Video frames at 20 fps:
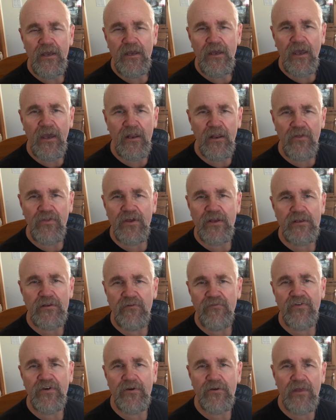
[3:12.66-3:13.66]
And I think to
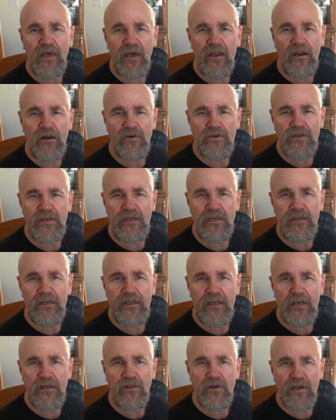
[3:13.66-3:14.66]
figure that out, you need to
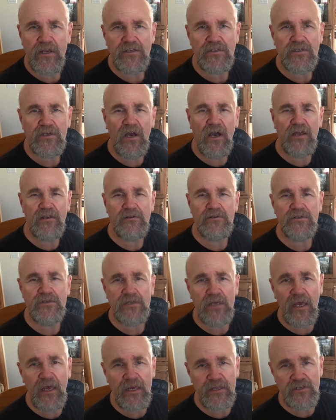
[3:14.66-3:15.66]
take a look at Scott
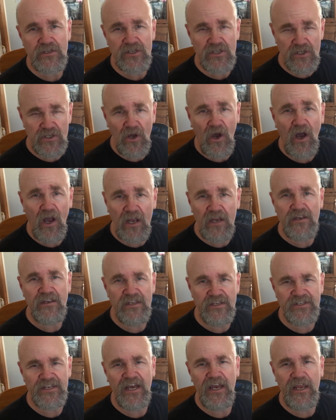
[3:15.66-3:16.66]
at stock
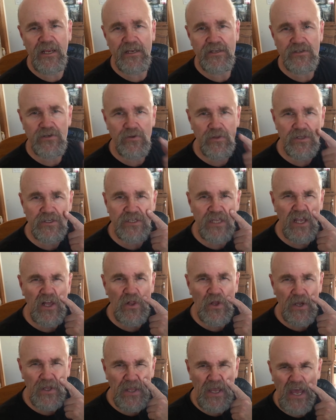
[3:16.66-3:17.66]
design. So let's take a
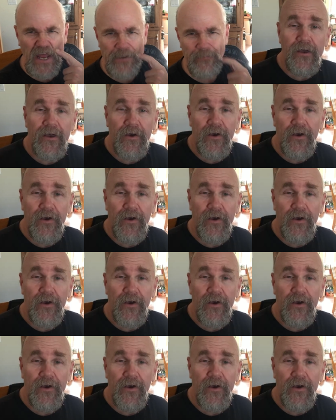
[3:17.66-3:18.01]
look at that.